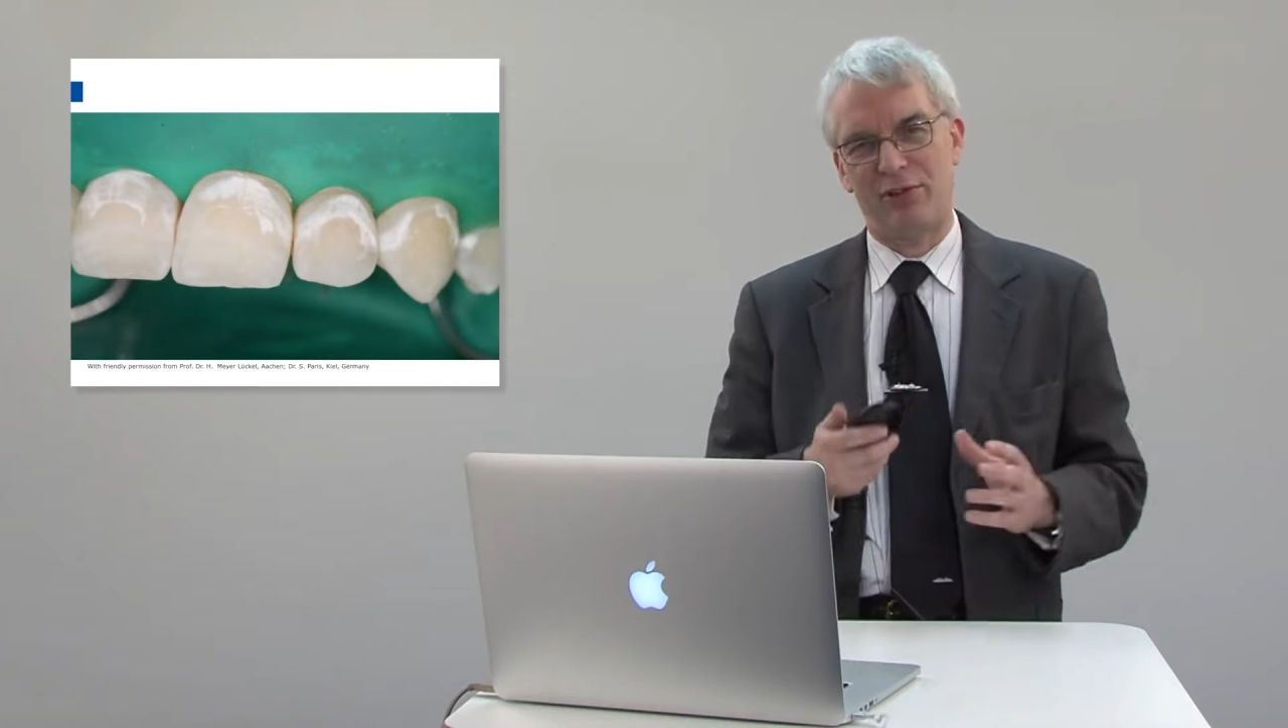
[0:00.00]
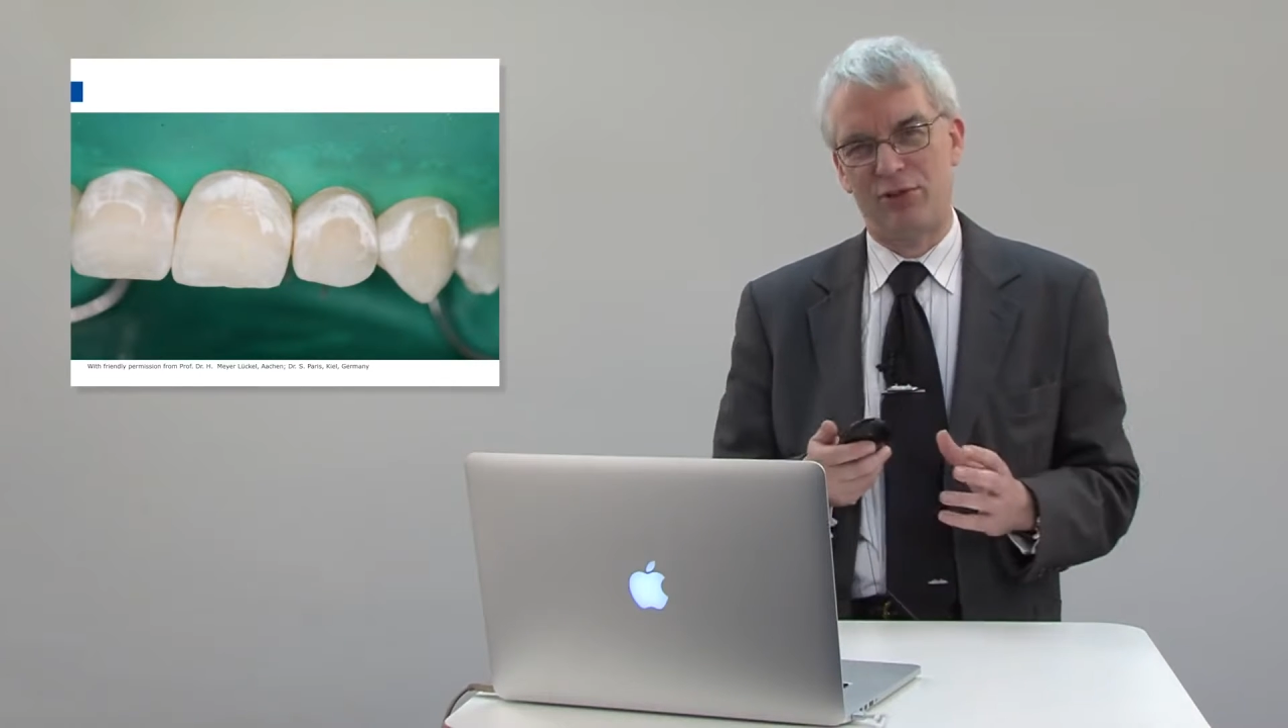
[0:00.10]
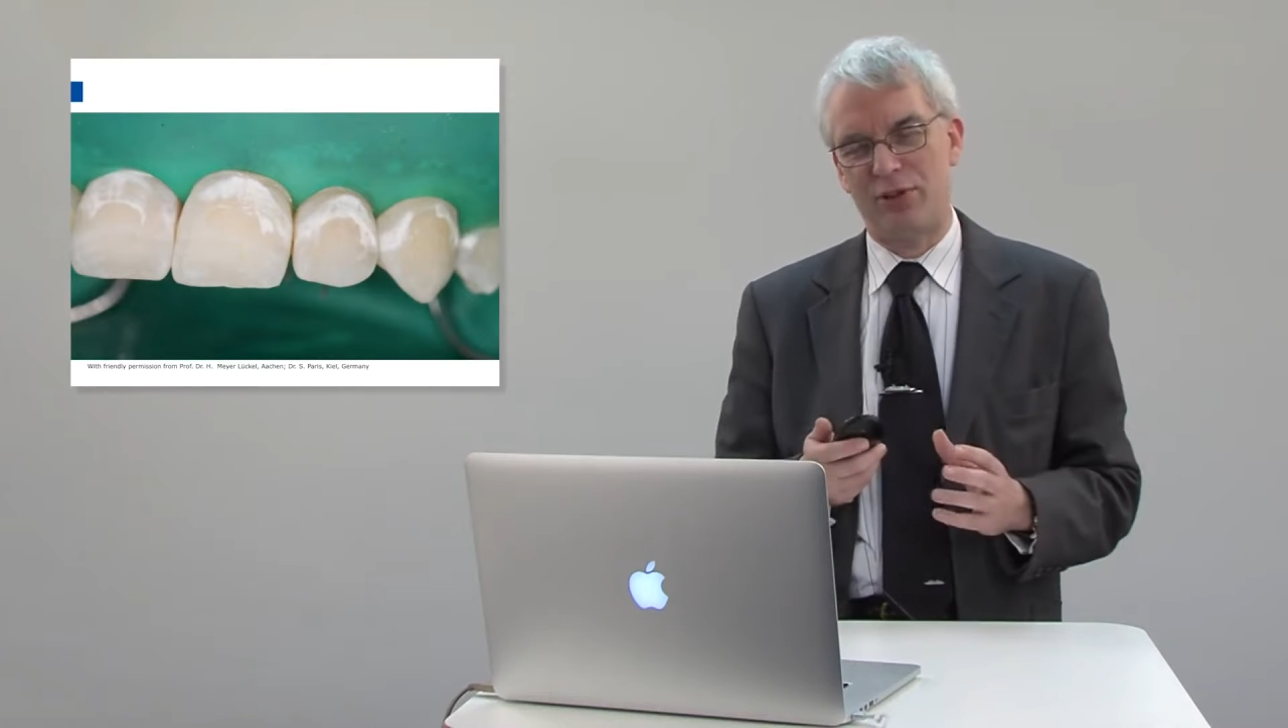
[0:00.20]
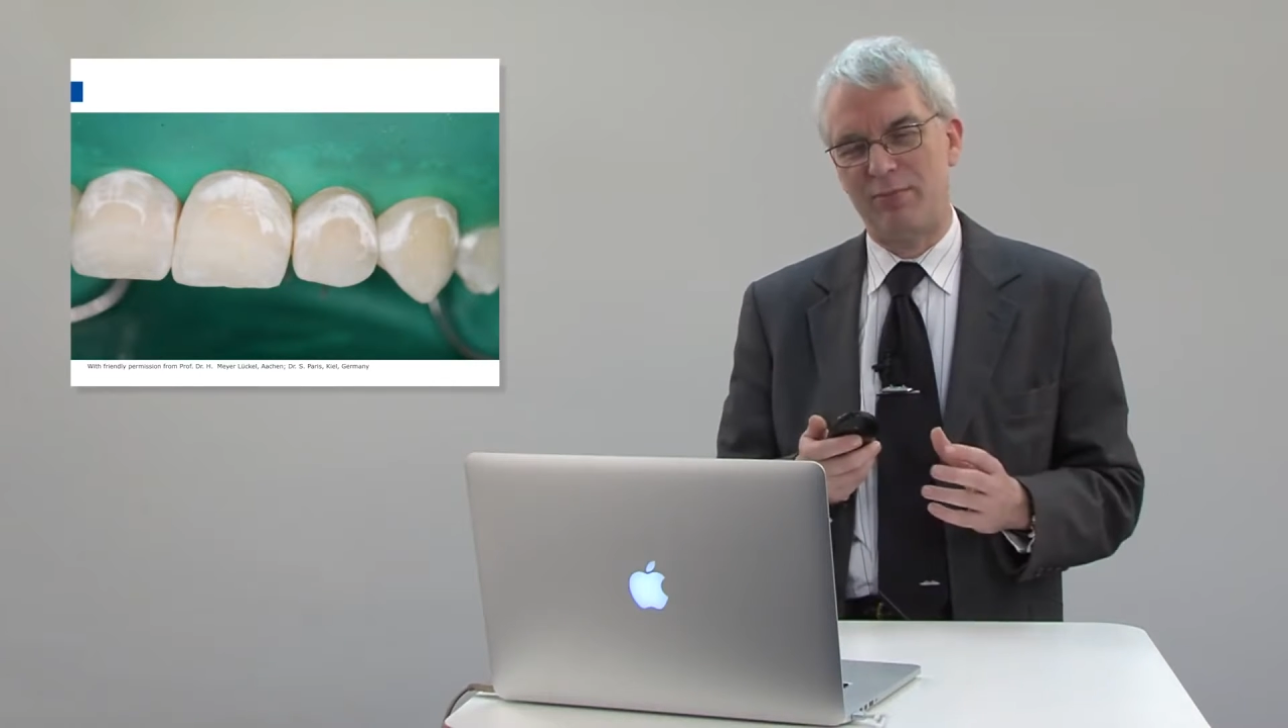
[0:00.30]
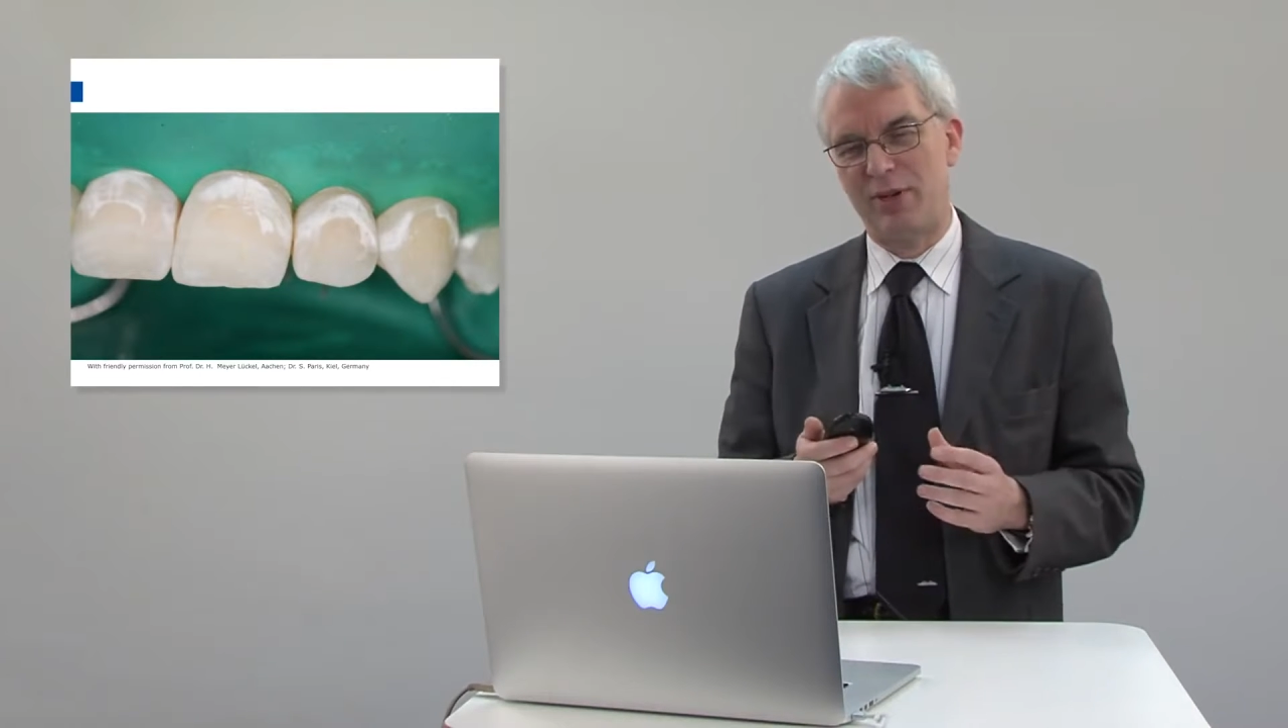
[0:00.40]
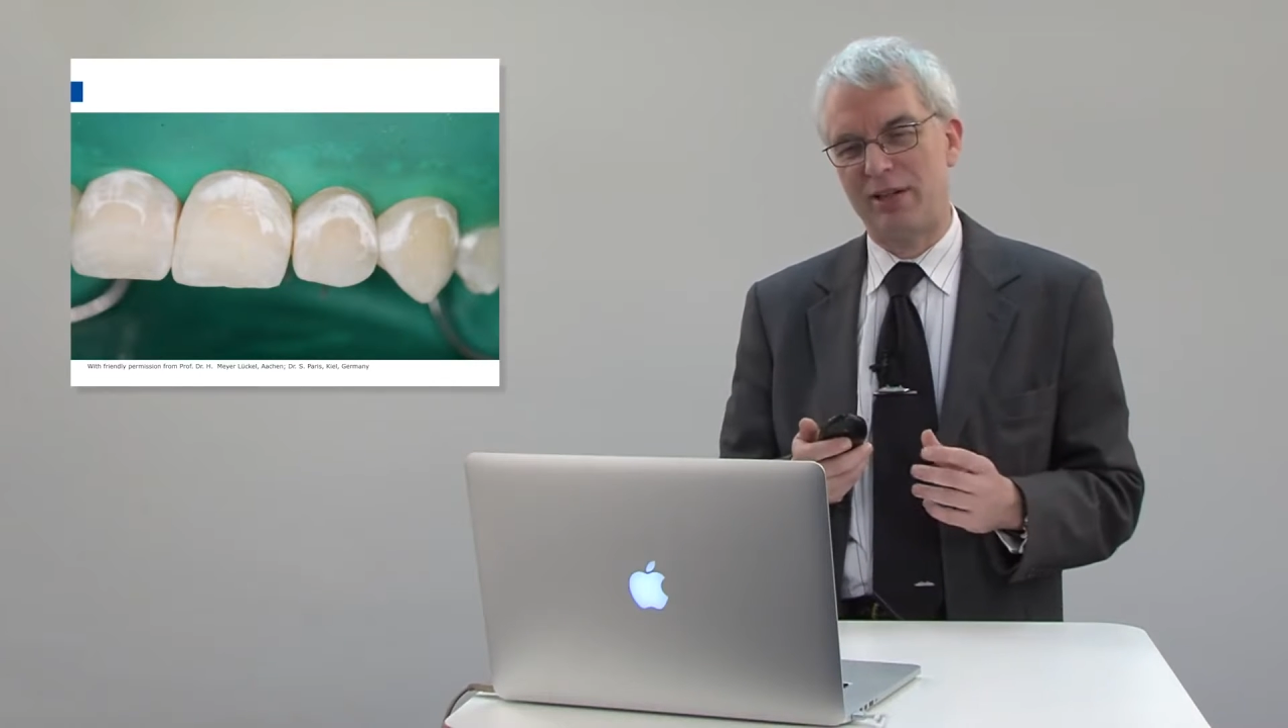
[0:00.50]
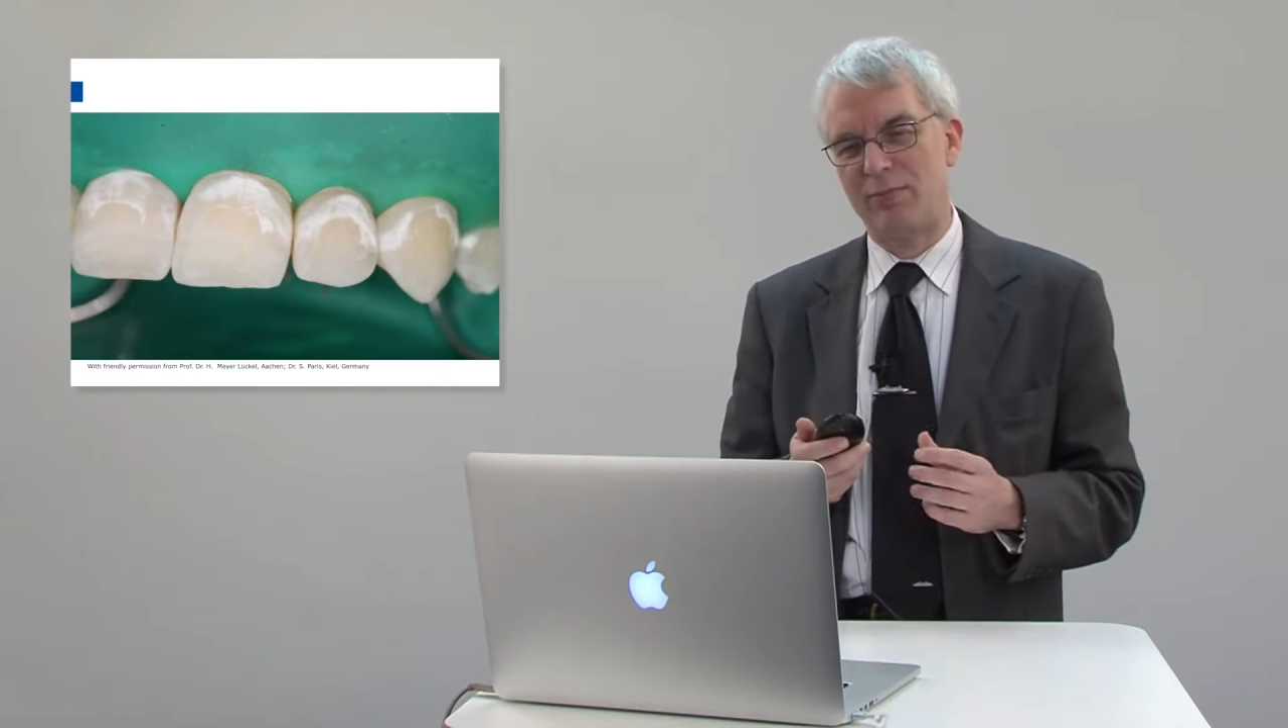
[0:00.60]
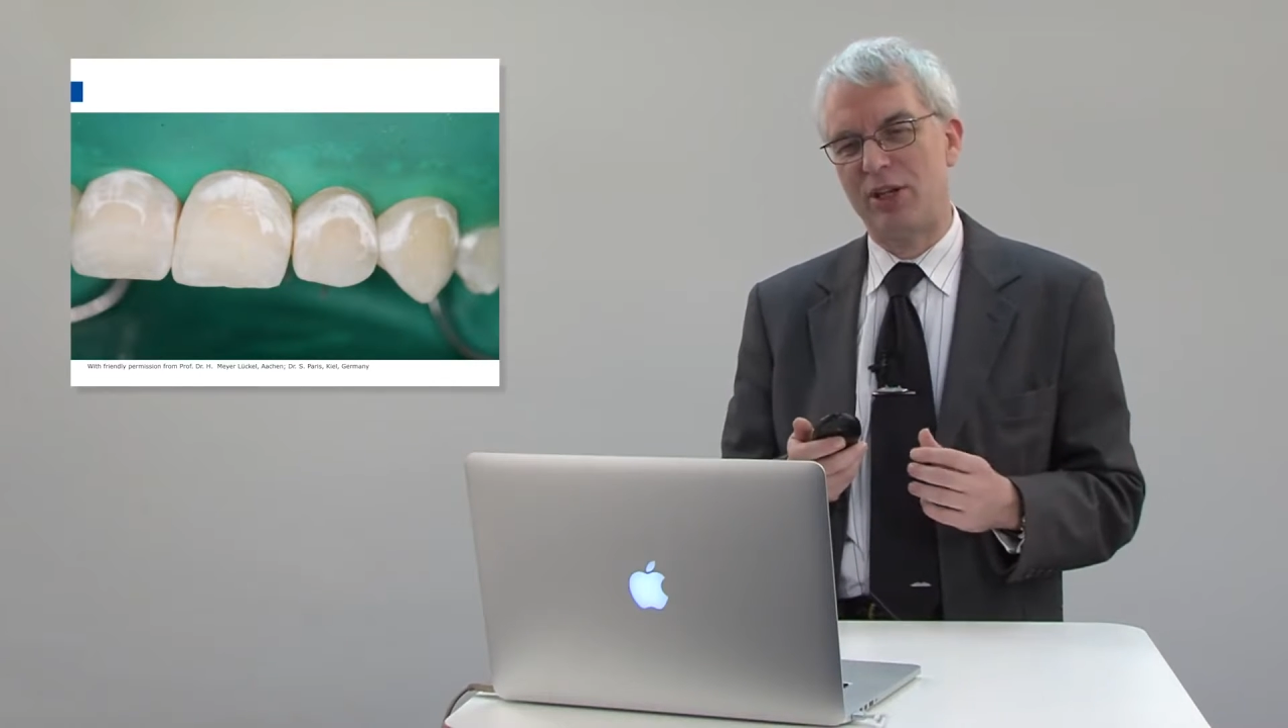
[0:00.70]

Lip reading: your treatment.